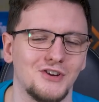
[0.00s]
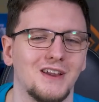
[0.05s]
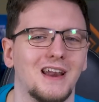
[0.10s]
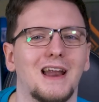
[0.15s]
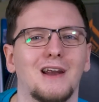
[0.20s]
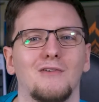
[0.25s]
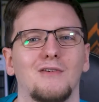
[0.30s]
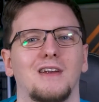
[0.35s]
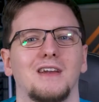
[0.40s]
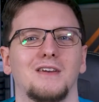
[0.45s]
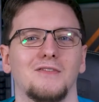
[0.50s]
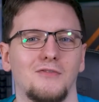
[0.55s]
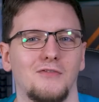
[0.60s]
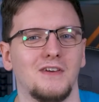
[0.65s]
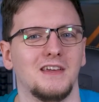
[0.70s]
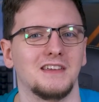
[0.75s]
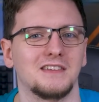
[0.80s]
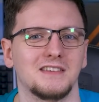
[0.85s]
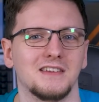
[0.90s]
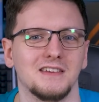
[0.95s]
generic
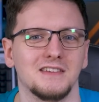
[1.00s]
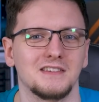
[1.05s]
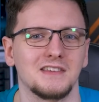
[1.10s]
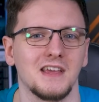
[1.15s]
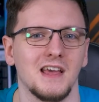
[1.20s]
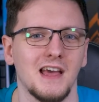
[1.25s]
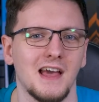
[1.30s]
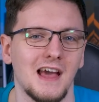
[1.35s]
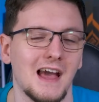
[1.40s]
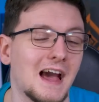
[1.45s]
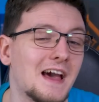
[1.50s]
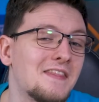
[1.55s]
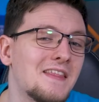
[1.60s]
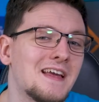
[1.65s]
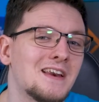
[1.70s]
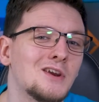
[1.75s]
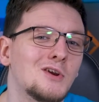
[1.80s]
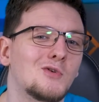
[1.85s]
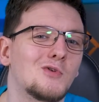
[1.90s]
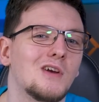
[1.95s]
faces, and
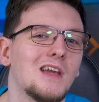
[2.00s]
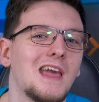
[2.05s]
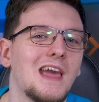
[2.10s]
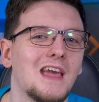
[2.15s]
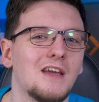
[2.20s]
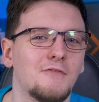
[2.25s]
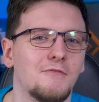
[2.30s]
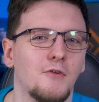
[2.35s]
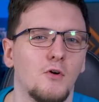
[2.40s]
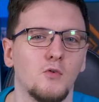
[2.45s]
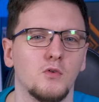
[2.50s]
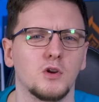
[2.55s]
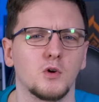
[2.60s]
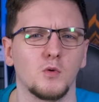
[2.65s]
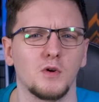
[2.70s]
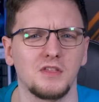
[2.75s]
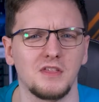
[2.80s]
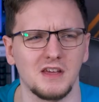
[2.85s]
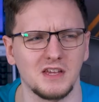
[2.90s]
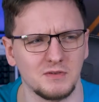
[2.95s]
then create a folder
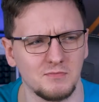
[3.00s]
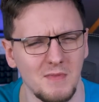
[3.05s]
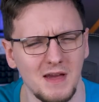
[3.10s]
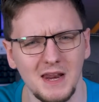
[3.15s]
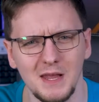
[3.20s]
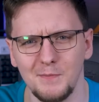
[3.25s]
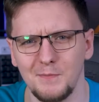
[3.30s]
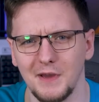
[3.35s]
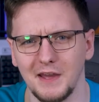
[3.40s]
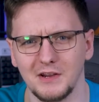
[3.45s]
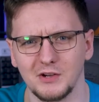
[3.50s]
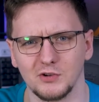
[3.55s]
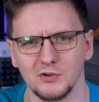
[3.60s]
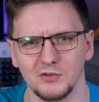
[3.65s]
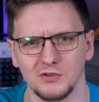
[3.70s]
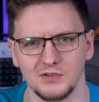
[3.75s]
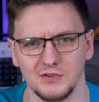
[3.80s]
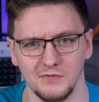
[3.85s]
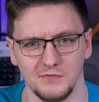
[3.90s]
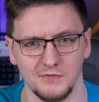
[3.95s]
with as many
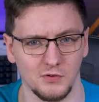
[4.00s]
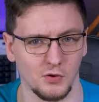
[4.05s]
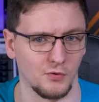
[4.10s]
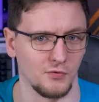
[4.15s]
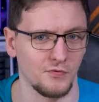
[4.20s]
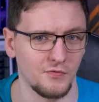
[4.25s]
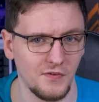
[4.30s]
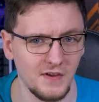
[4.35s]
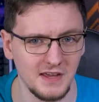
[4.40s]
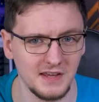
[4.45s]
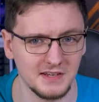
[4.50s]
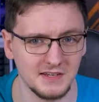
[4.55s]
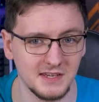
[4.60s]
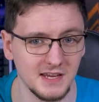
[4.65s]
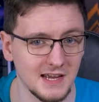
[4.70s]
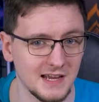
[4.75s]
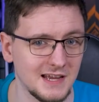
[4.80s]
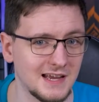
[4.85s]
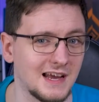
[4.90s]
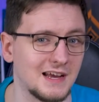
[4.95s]
pictures of your face
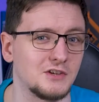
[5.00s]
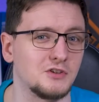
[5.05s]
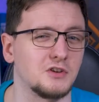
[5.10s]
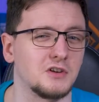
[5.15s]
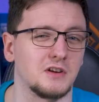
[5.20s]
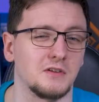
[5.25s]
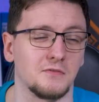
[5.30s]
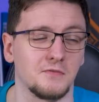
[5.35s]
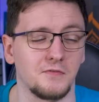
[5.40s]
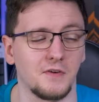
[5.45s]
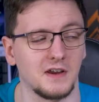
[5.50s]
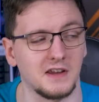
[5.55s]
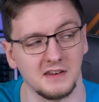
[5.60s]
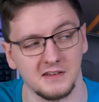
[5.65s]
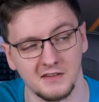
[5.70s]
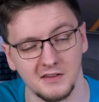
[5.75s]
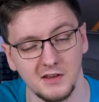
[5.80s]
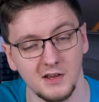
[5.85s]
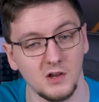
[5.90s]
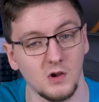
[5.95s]
as you can
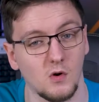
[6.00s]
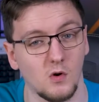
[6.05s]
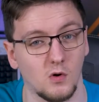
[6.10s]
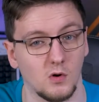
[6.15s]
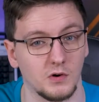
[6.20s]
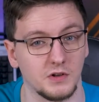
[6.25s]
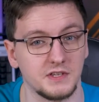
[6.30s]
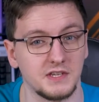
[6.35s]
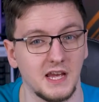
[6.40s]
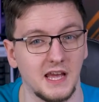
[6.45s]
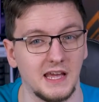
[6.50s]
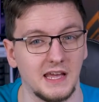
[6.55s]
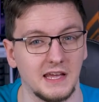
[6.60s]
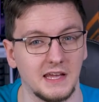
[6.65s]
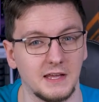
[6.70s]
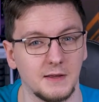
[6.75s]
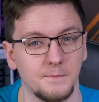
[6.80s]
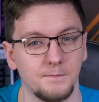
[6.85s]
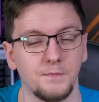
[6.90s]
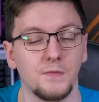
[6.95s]
find or
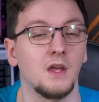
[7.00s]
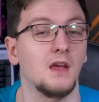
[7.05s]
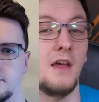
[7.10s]
take.